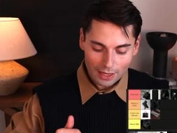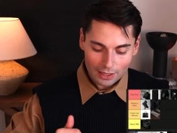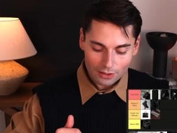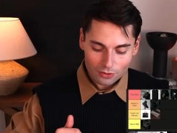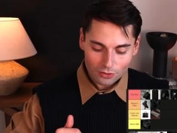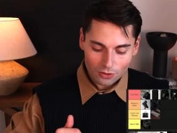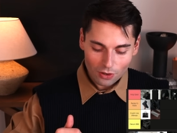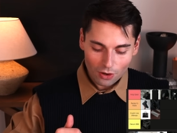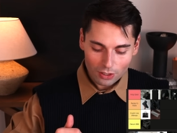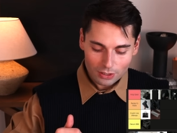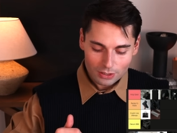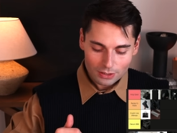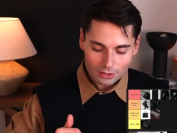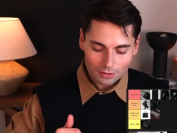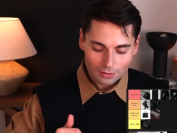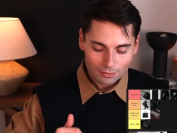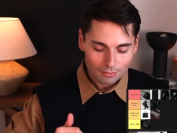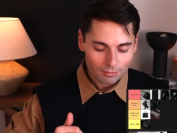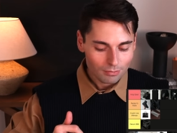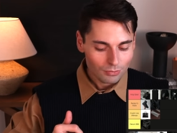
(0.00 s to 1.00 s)
that got
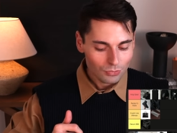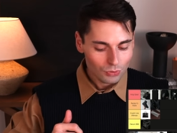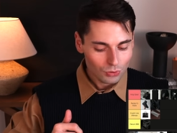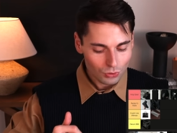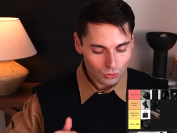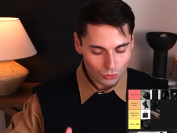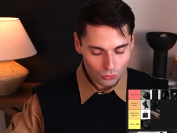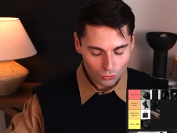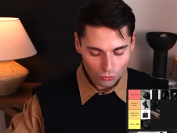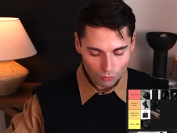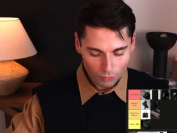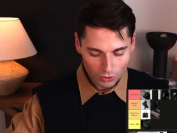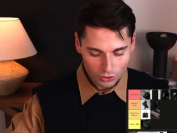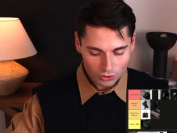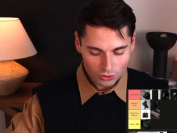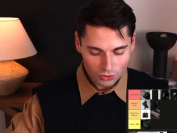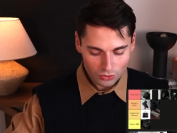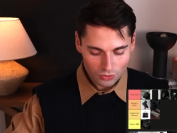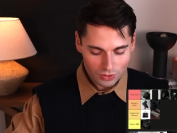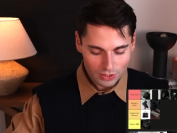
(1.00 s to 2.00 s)
too
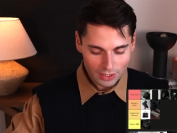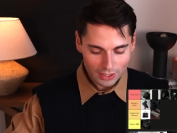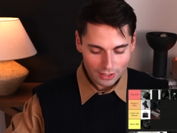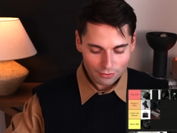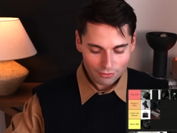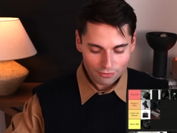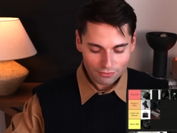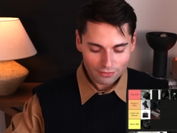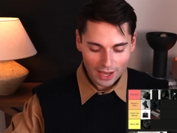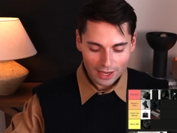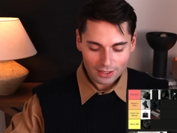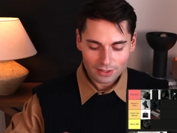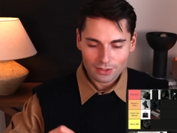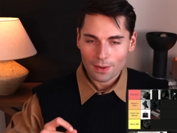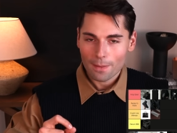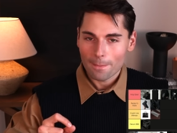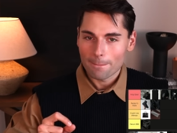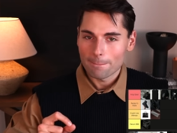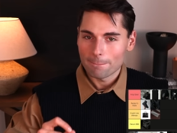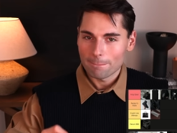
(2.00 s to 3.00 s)
much use. In fact,
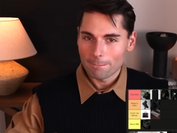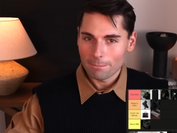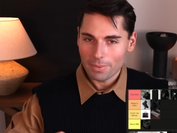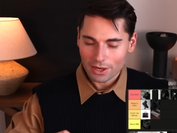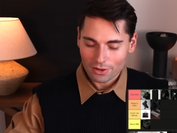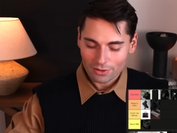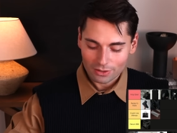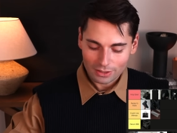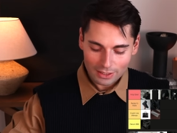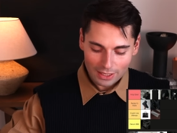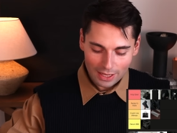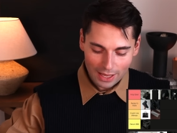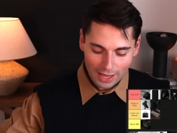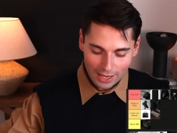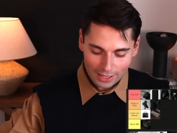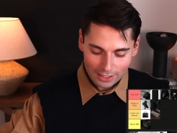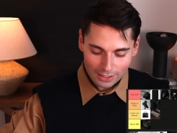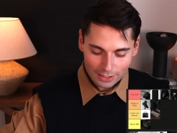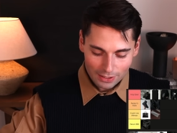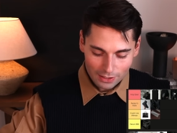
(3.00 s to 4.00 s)
barely
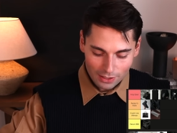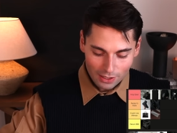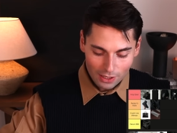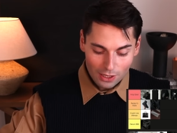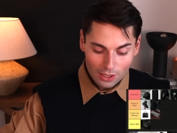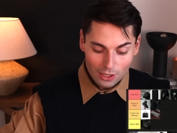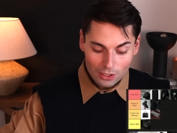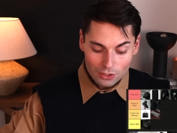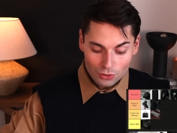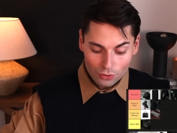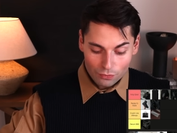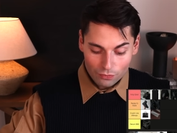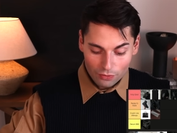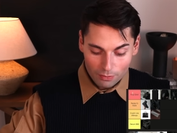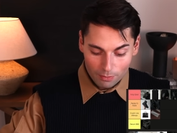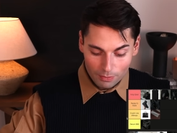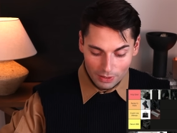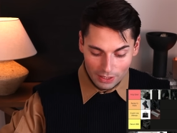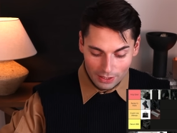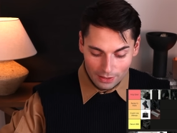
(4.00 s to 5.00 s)
any. So
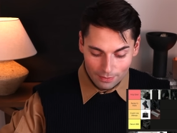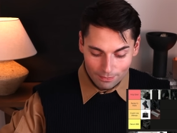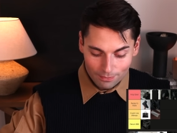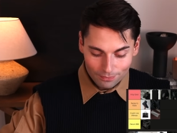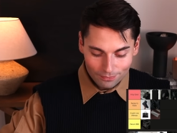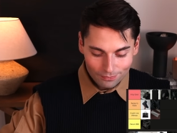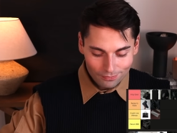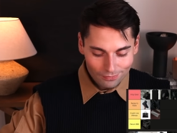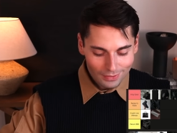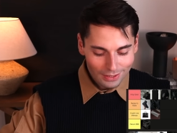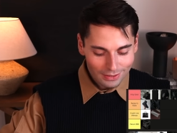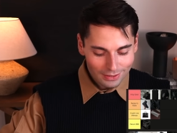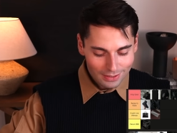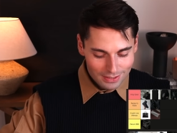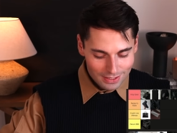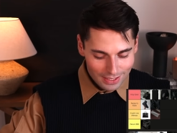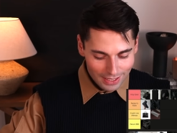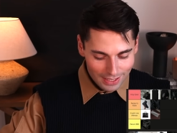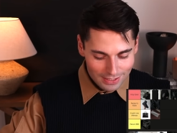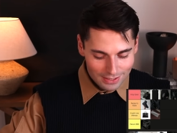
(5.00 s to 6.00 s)
for me,
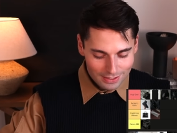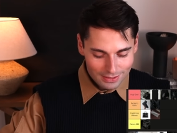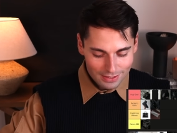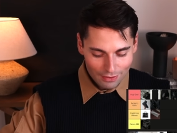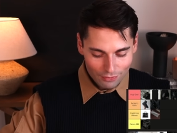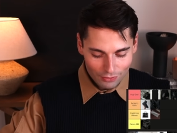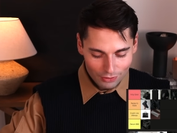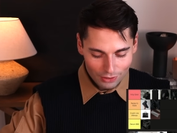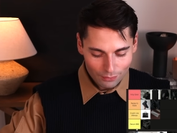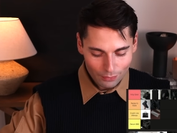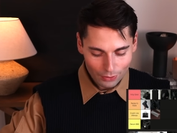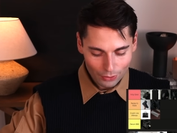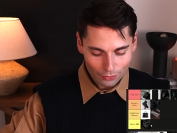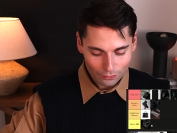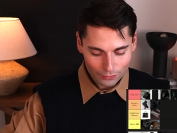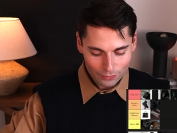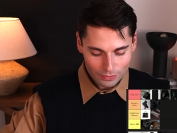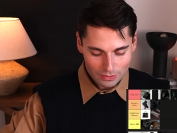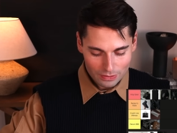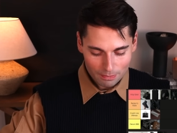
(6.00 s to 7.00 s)
this is definitely one
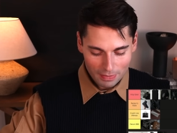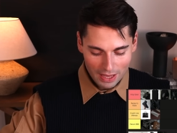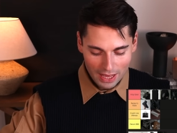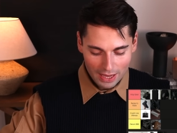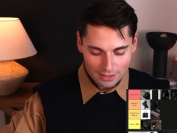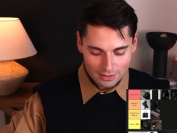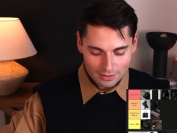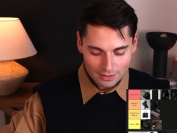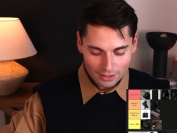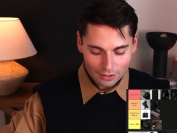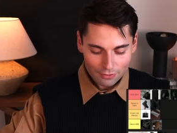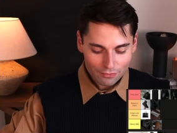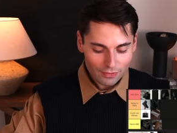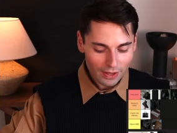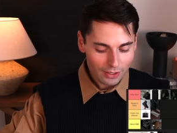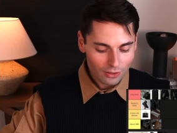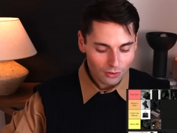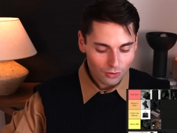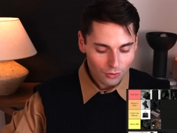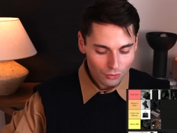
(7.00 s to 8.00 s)
of those bags that if
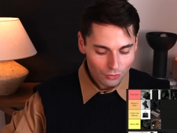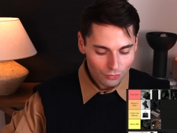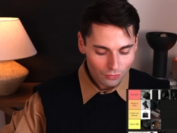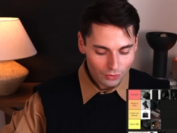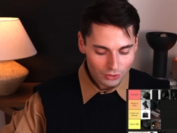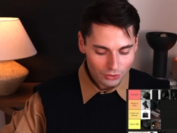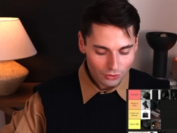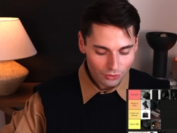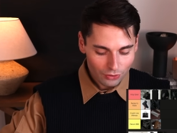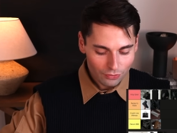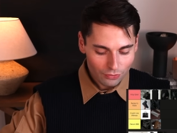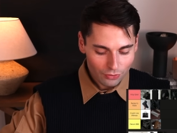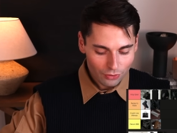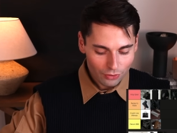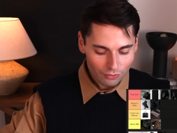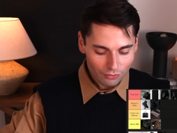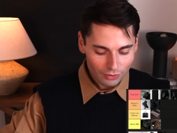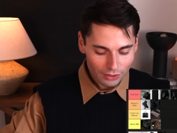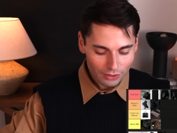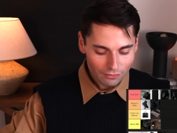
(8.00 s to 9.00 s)
I could return for
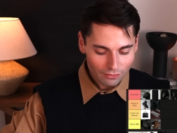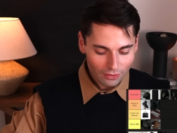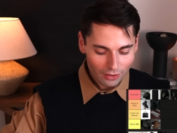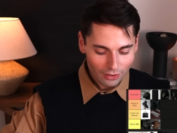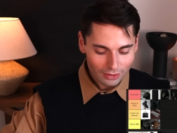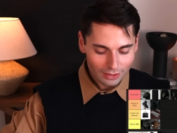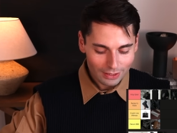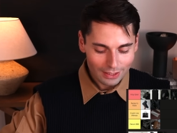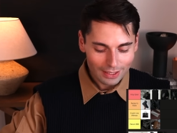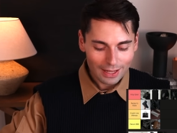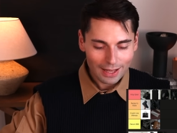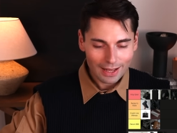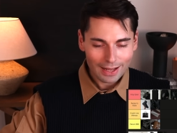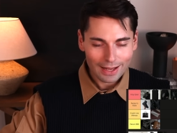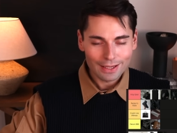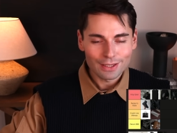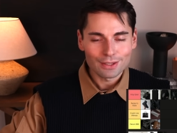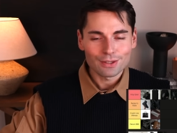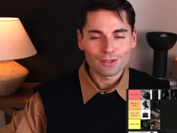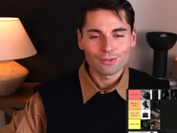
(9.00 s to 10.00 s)
a refund,
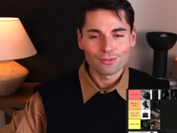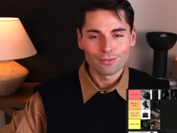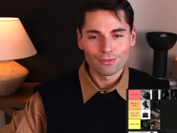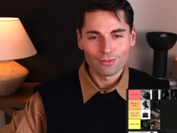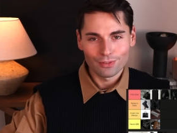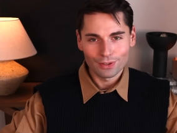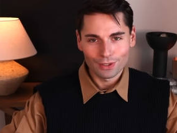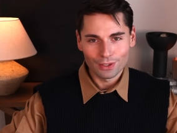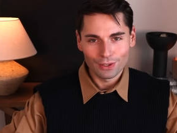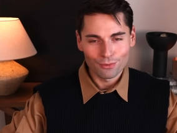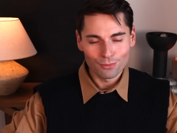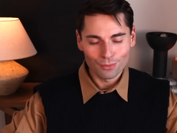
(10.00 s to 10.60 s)
I really